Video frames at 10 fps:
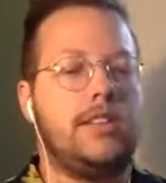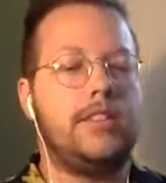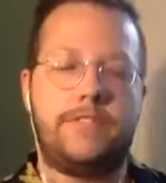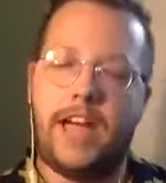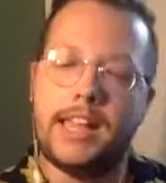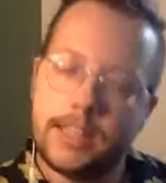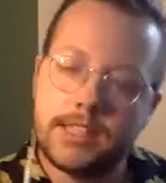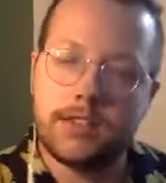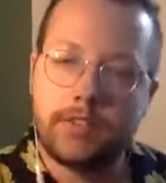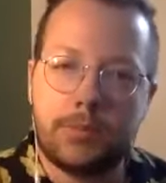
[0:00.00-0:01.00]
the
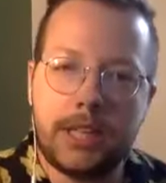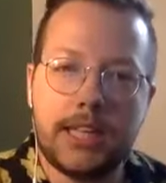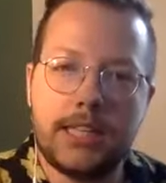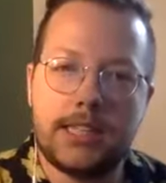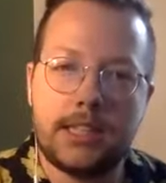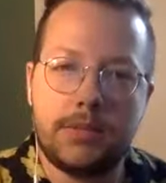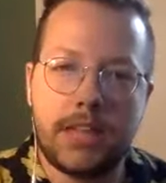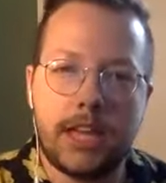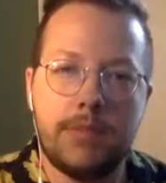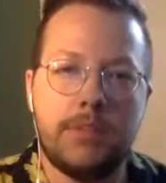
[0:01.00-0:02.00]
violence of the place
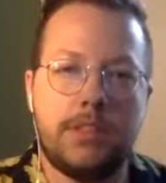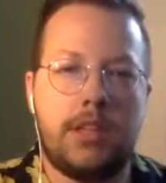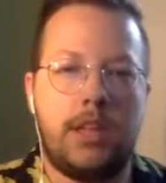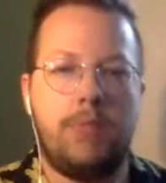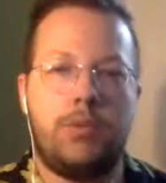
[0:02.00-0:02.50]
sometimes um,